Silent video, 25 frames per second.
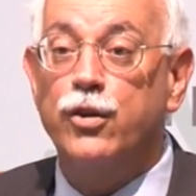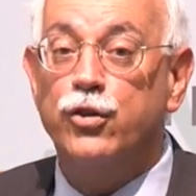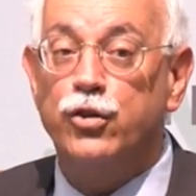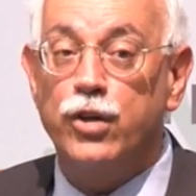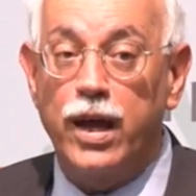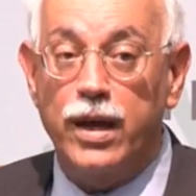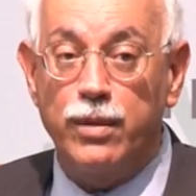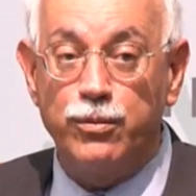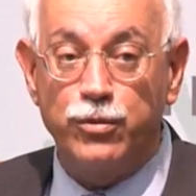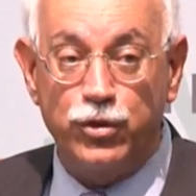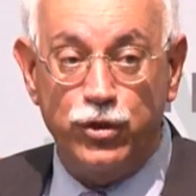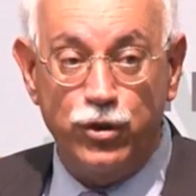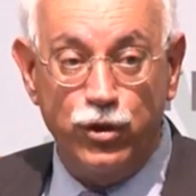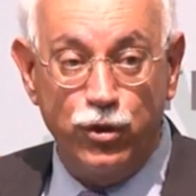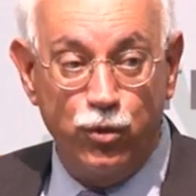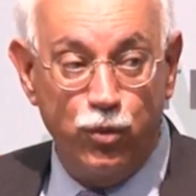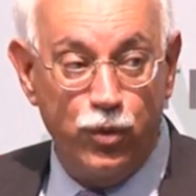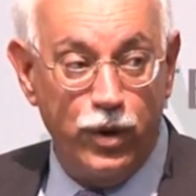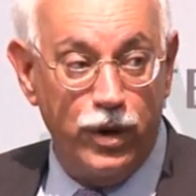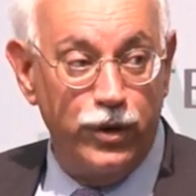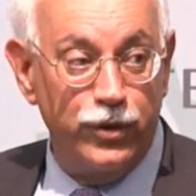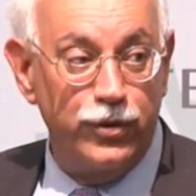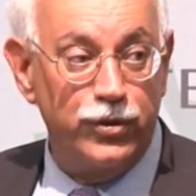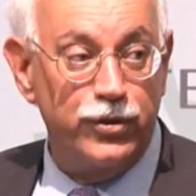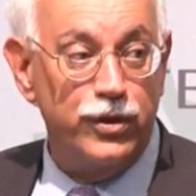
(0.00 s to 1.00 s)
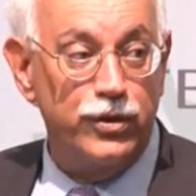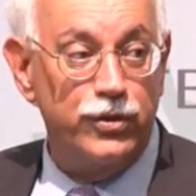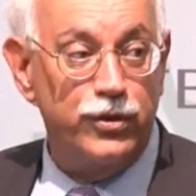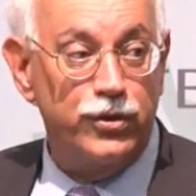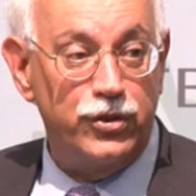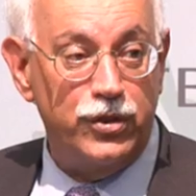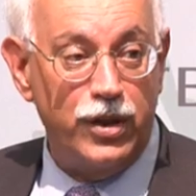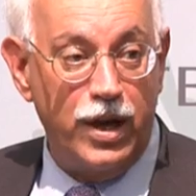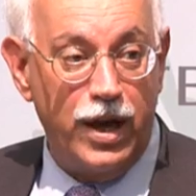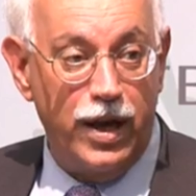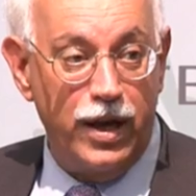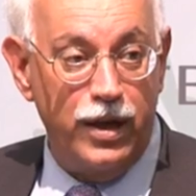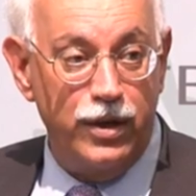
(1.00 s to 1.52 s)
James Q. Wilson
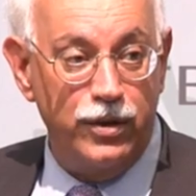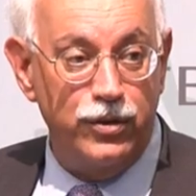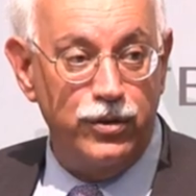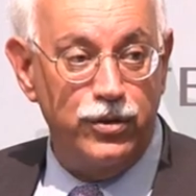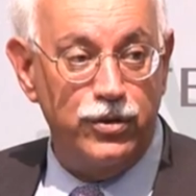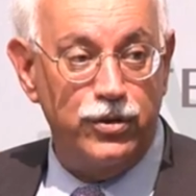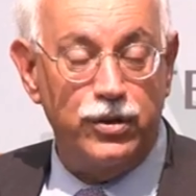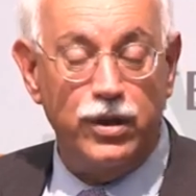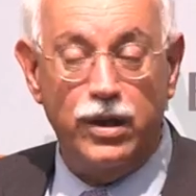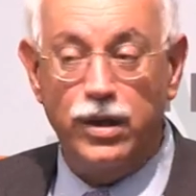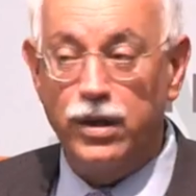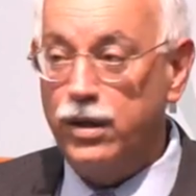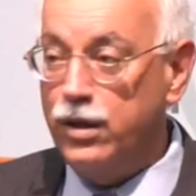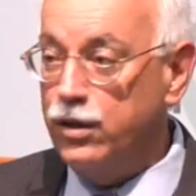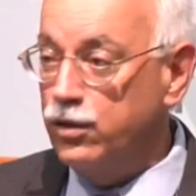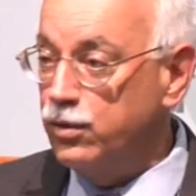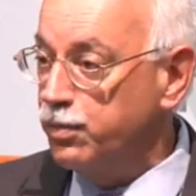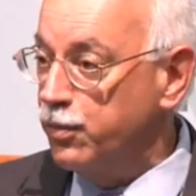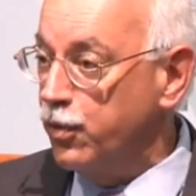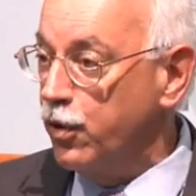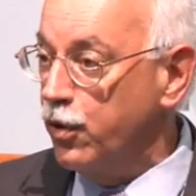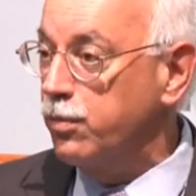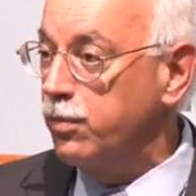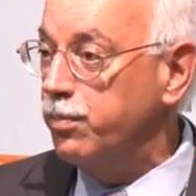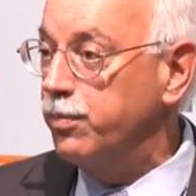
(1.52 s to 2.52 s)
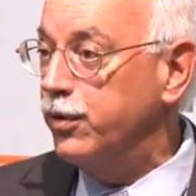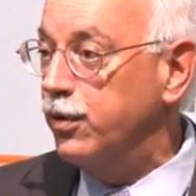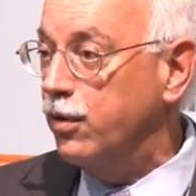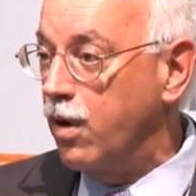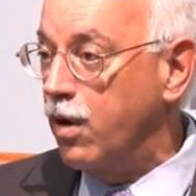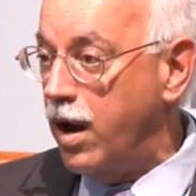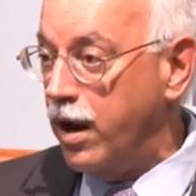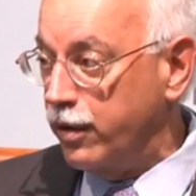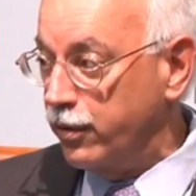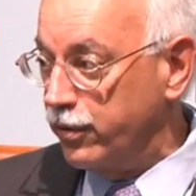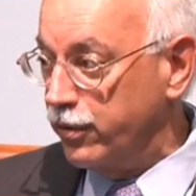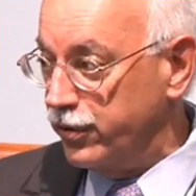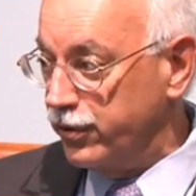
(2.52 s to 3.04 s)
says in his book,
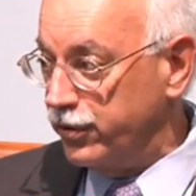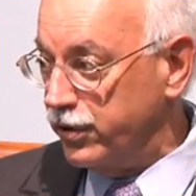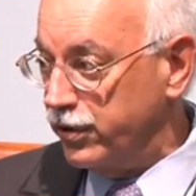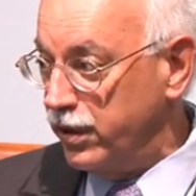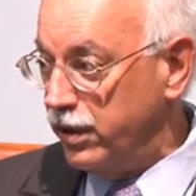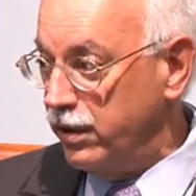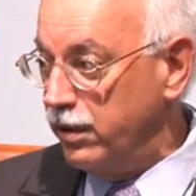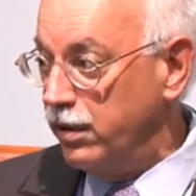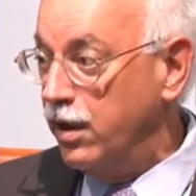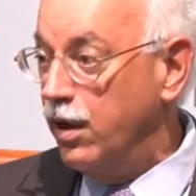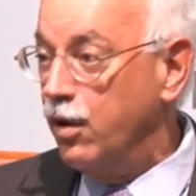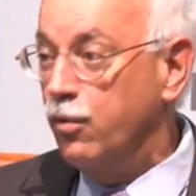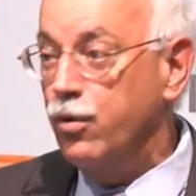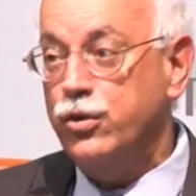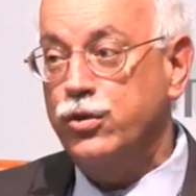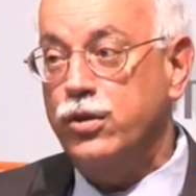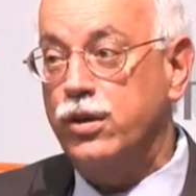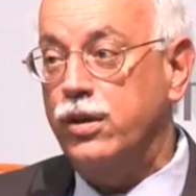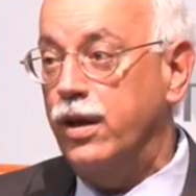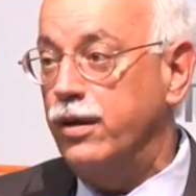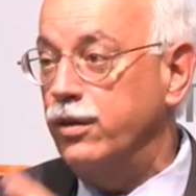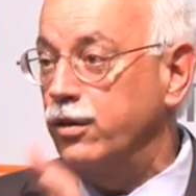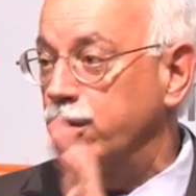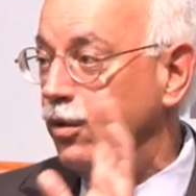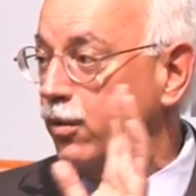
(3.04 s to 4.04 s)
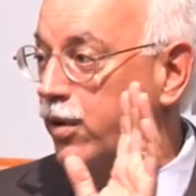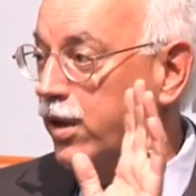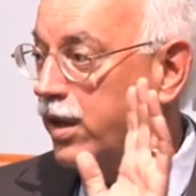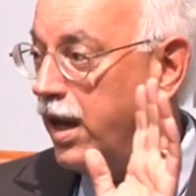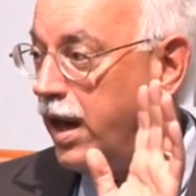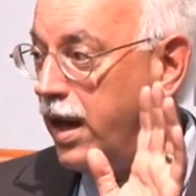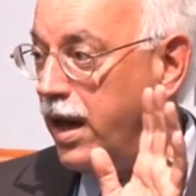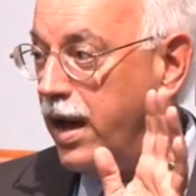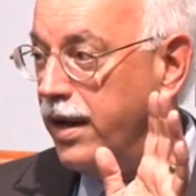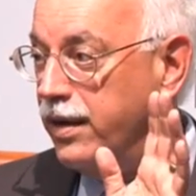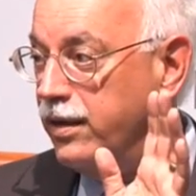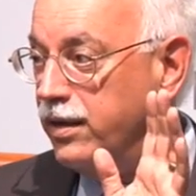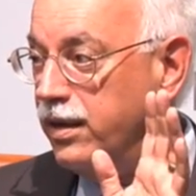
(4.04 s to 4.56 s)
Bureaucracy, which has nothing to do with
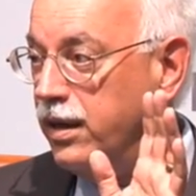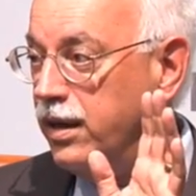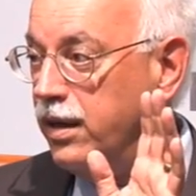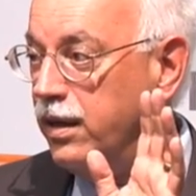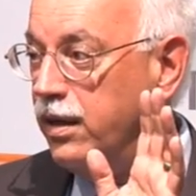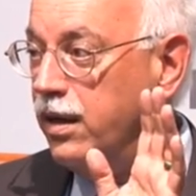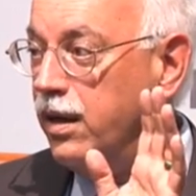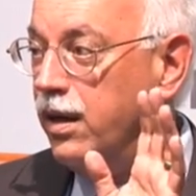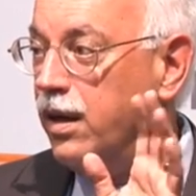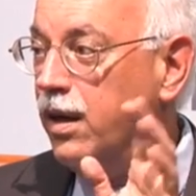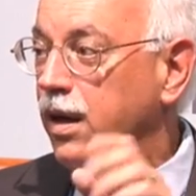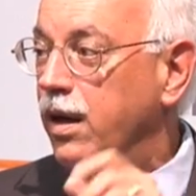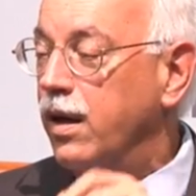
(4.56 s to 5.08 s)
AID,